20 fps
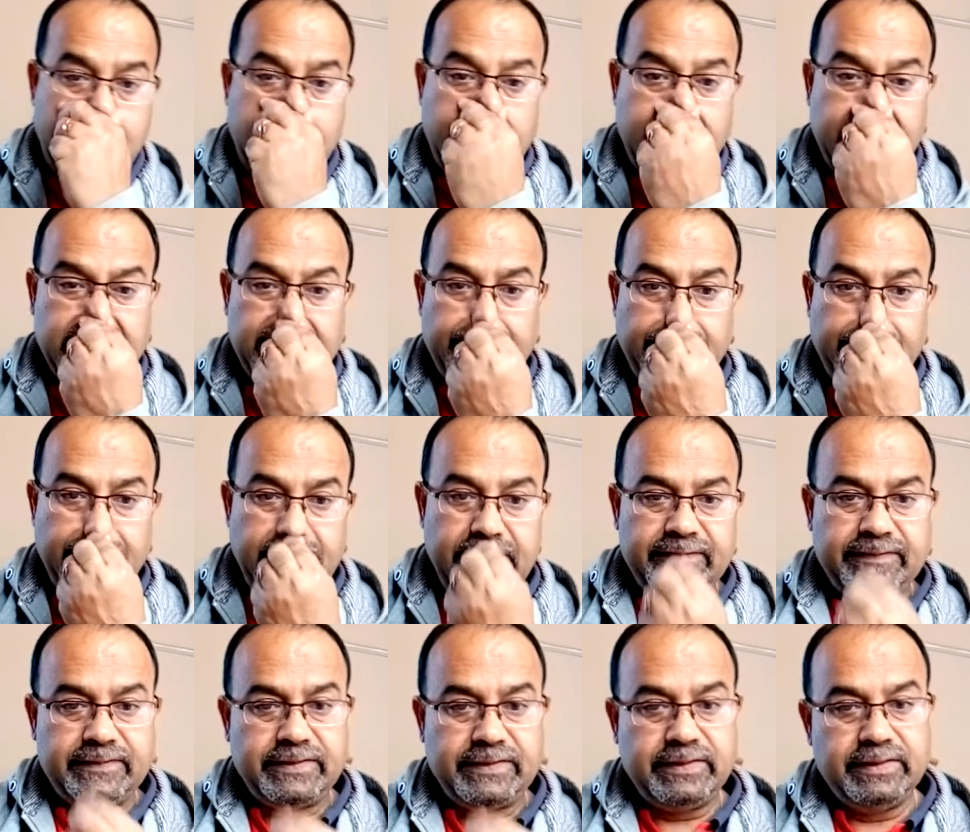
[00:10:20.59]
At the
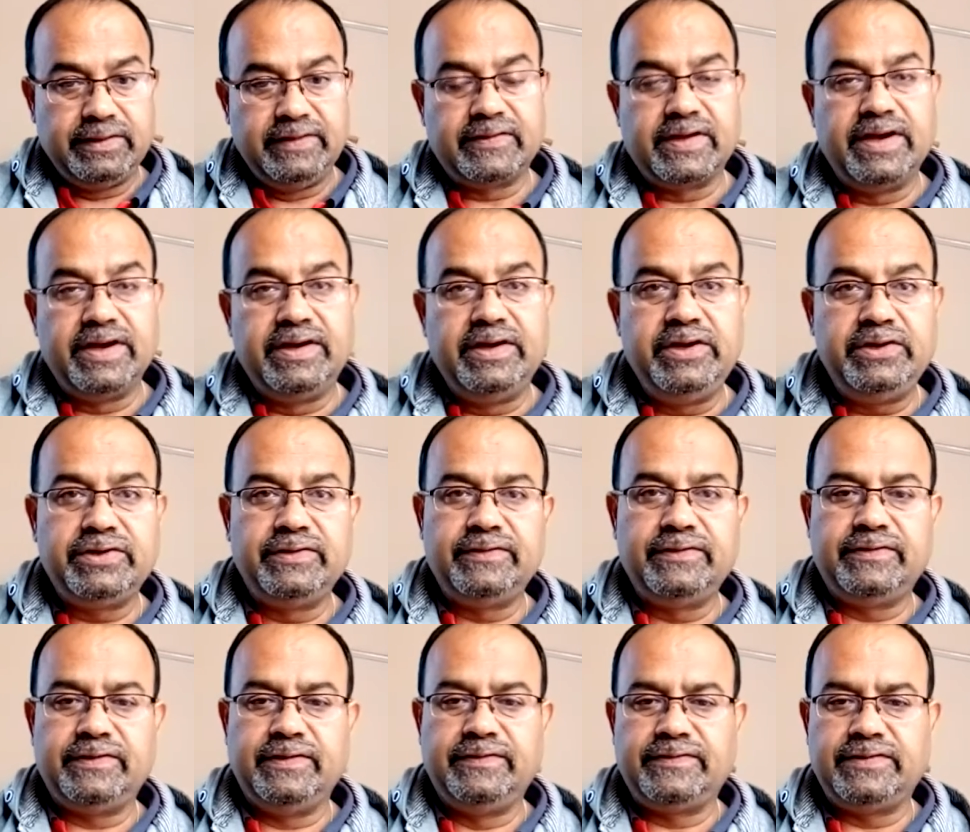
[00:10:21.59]
base, these
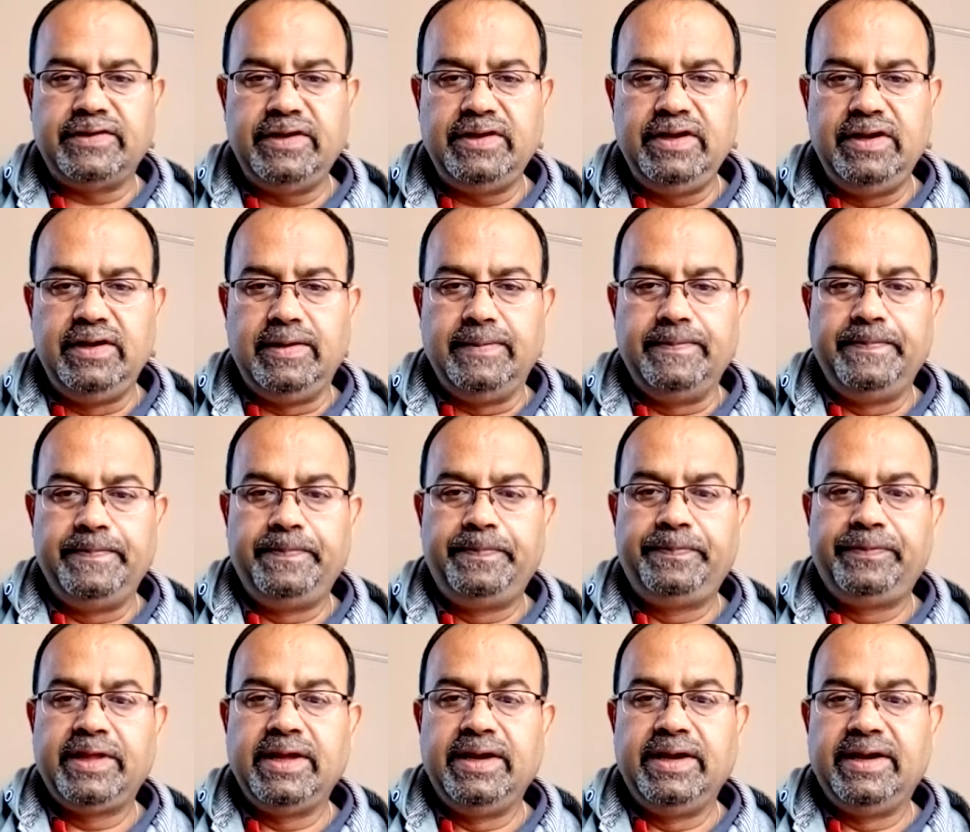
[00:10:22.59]
conditions steal
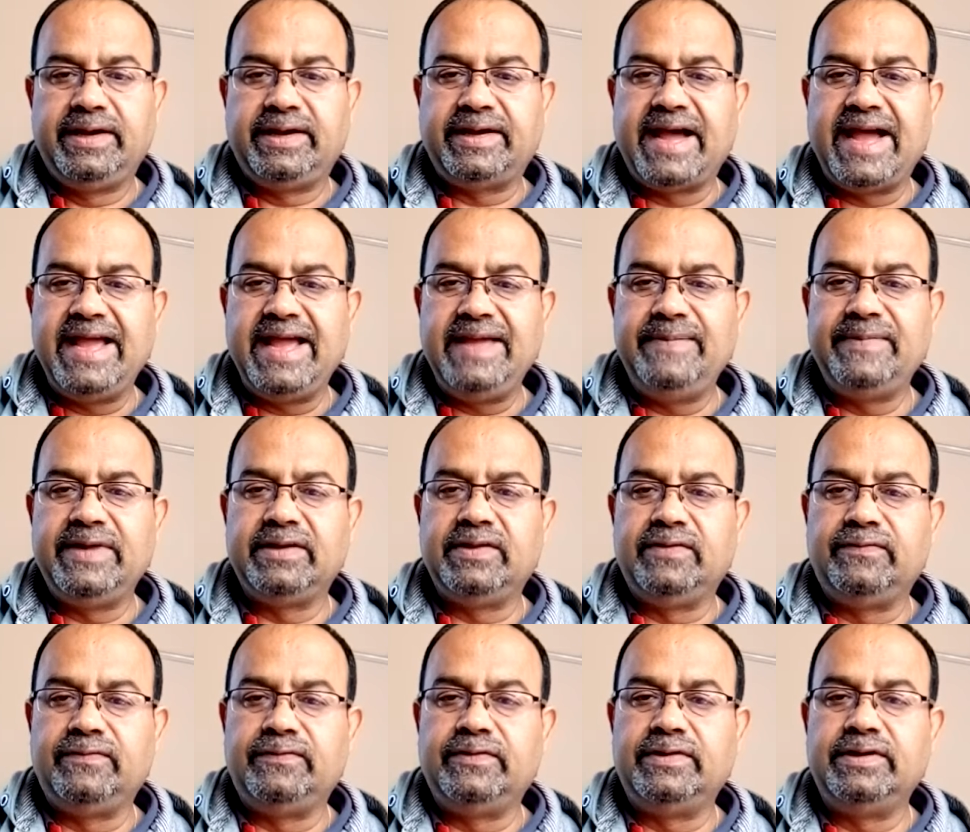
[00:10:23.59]
time at
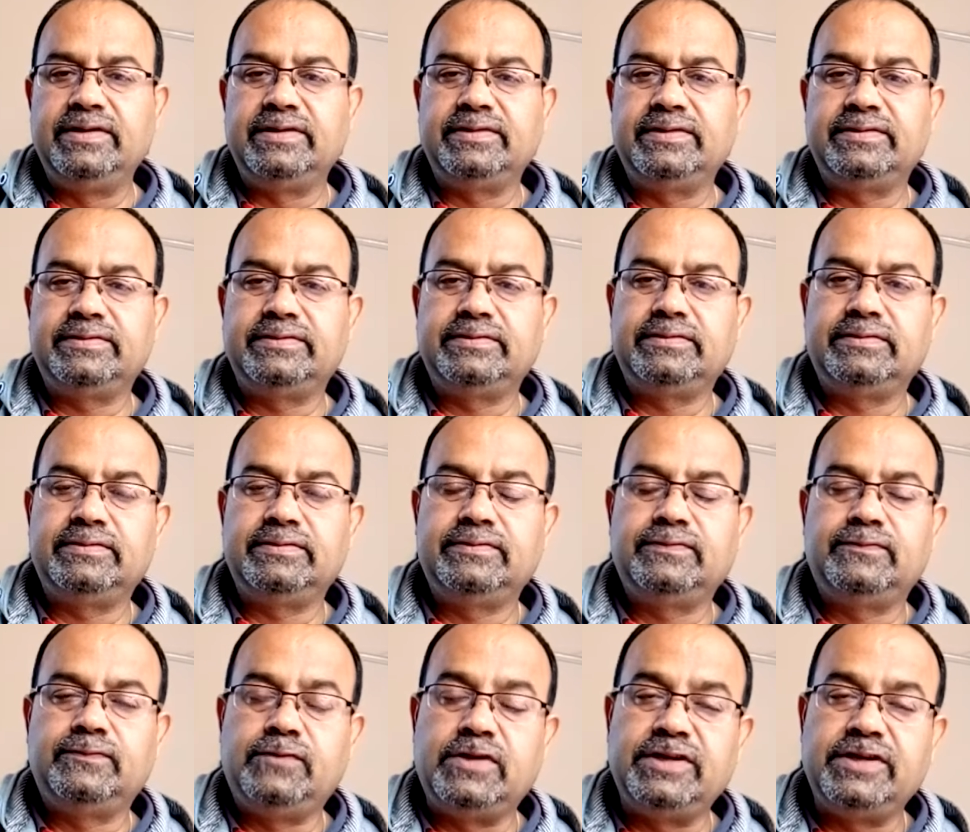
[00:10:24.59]
the
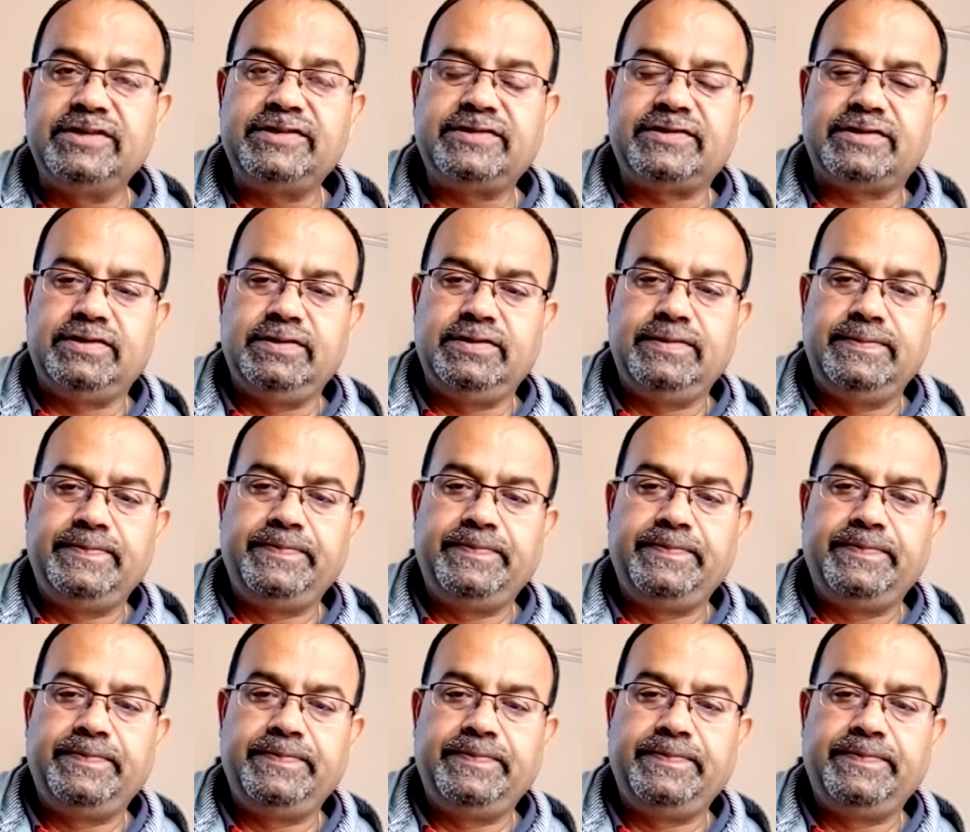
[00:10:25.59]
worst,